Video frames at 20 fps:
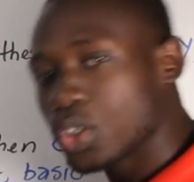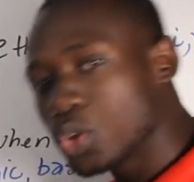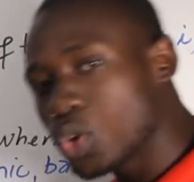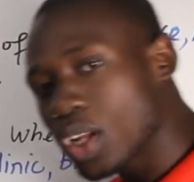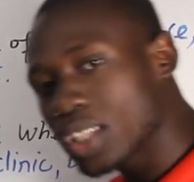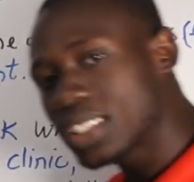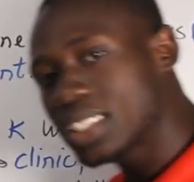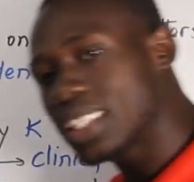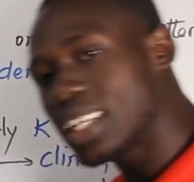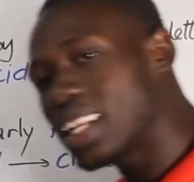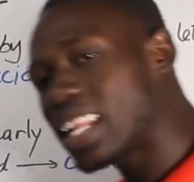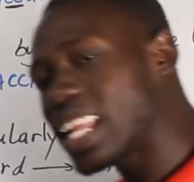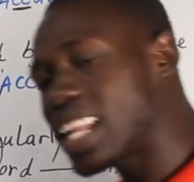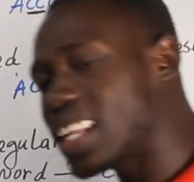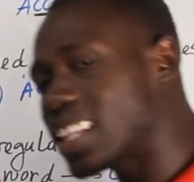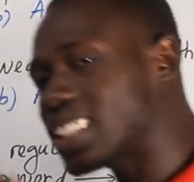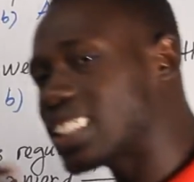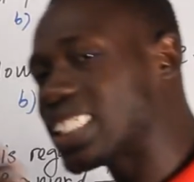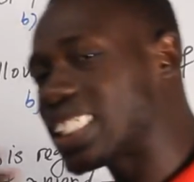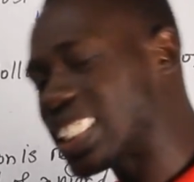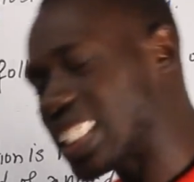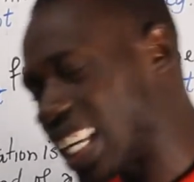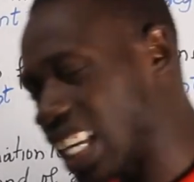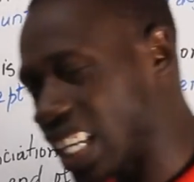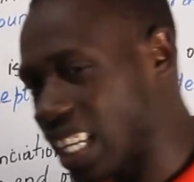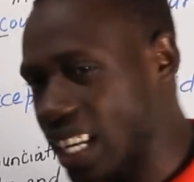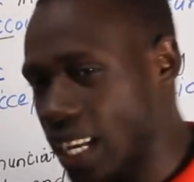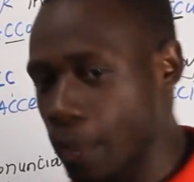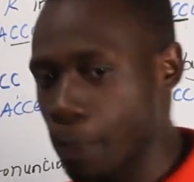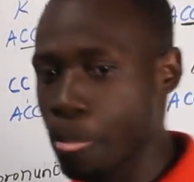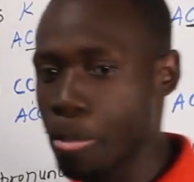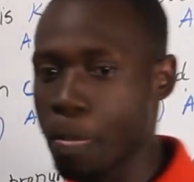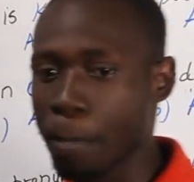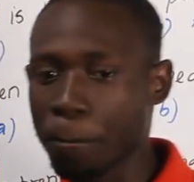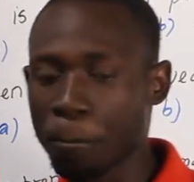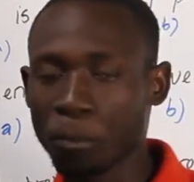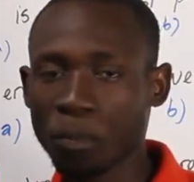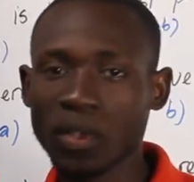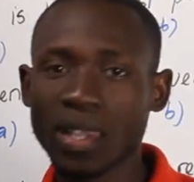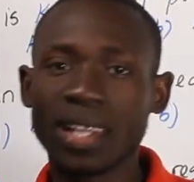You di le let's say.
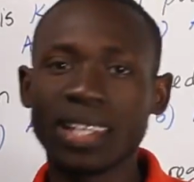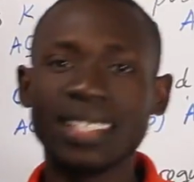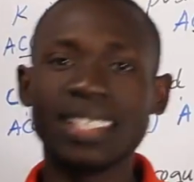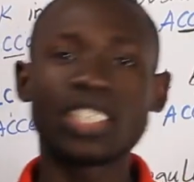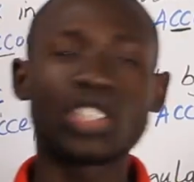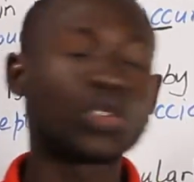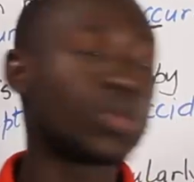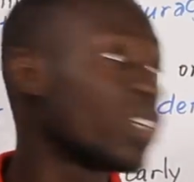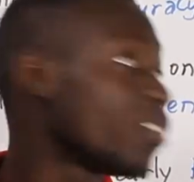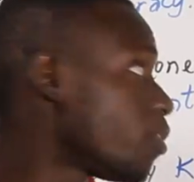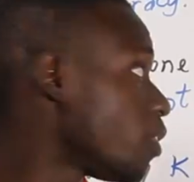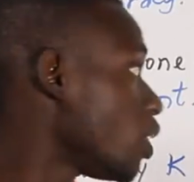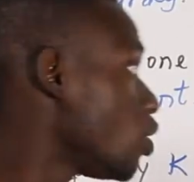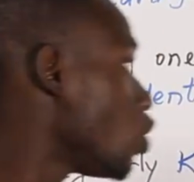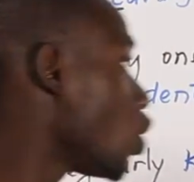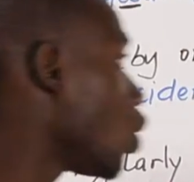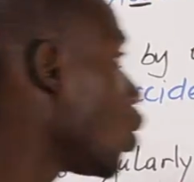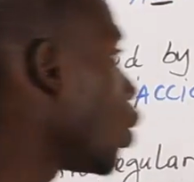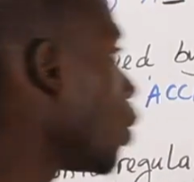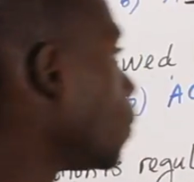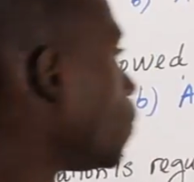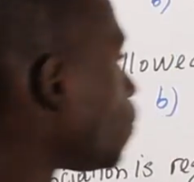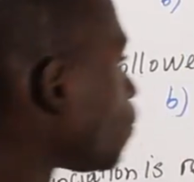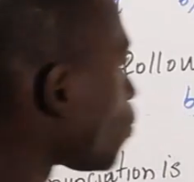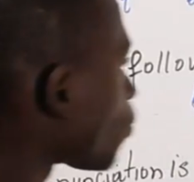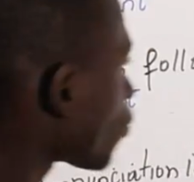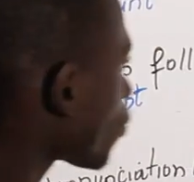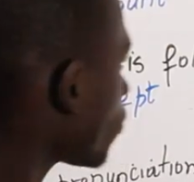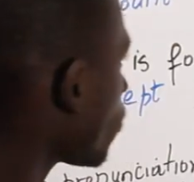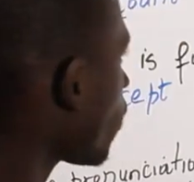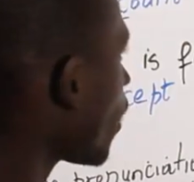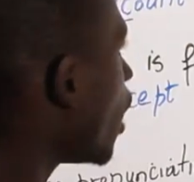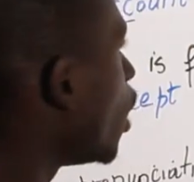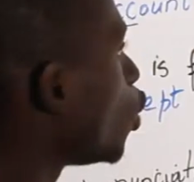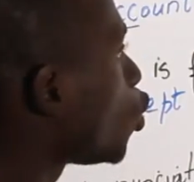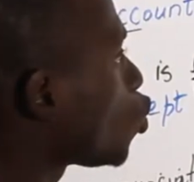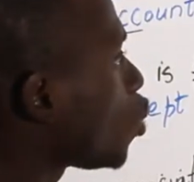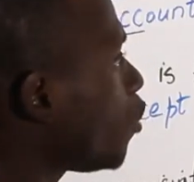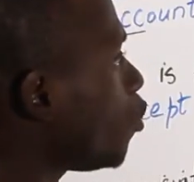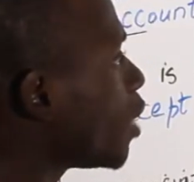Li suivi de.
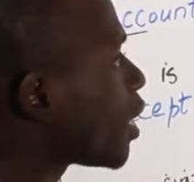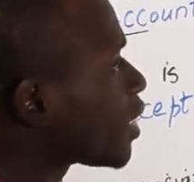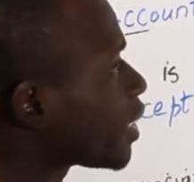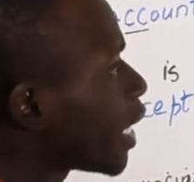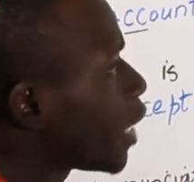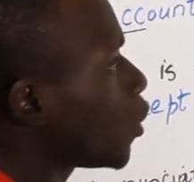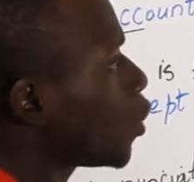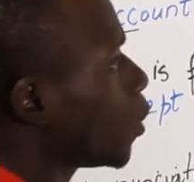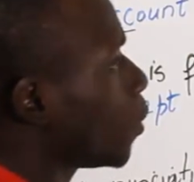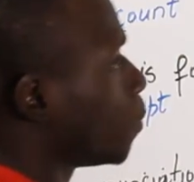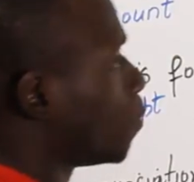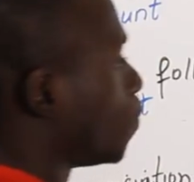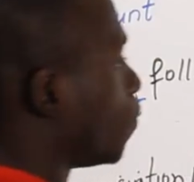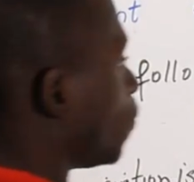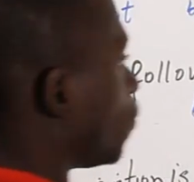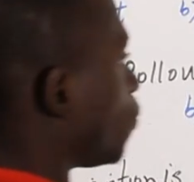Li suivi let's say yo.